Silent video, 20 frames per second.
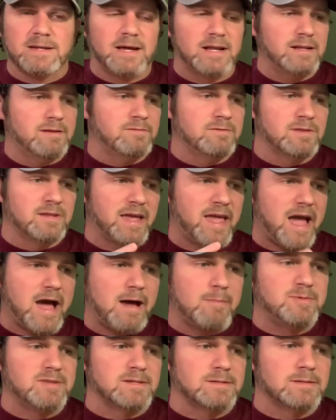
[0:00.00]
Not even the
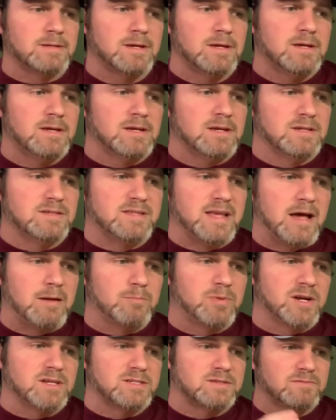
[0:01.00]
captain is that
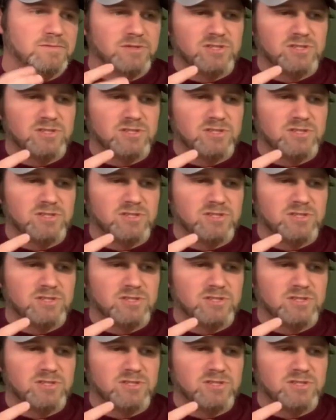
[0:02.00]
impressive.